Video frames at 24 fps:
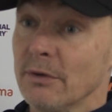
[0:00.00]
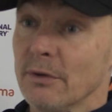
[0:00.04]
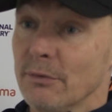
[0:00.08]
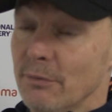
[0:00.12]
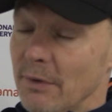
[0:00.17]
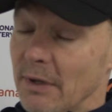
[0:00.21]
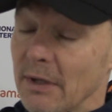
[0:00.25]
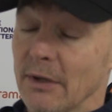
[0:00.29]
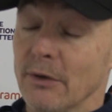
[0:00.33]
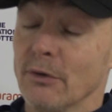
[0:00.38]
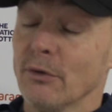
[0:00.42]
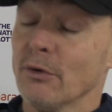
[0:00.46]
They're
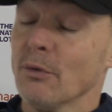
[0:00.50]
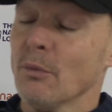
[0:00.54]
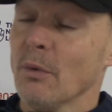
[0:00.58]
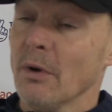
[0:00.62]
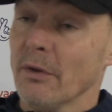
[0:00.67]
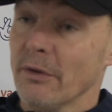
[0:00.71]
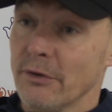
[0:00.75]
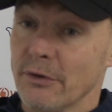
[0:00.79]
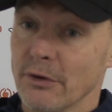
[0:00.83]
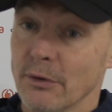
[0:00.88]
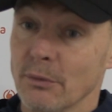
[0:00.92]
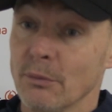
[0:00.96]
really good at
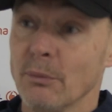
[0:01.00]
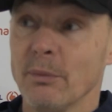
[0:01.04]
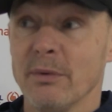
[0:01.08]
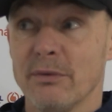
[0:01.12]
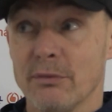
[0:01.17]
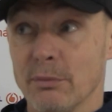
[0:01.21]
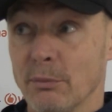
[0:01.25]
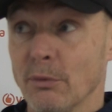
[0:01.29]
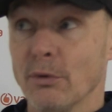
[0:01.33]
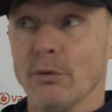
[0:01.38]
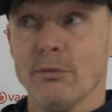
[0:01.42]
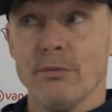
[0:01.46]
what they're doing with
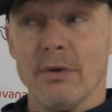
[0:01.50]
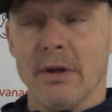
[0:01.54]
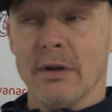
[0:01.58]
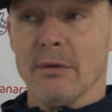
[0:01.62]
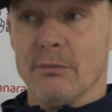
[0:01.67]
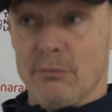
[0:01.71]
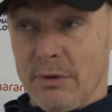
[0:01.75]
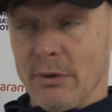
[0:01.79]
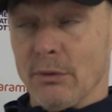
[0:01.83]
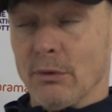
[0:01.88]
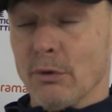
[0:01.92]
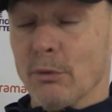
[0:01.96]
some
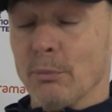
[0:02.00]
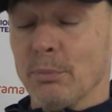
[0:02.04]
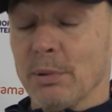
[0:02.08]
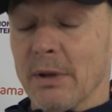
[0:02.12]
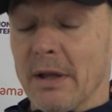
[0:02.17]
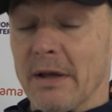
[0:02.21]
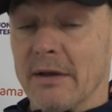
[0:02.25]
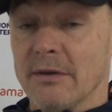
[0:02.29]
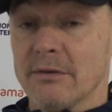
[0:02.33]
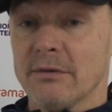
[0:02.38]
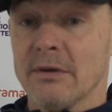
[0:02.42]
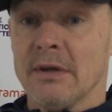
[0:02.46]
good, real good
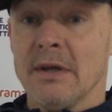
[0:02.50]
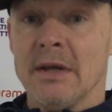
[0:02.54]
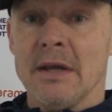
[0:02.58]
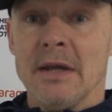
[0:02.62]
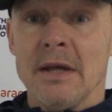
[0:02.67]
players.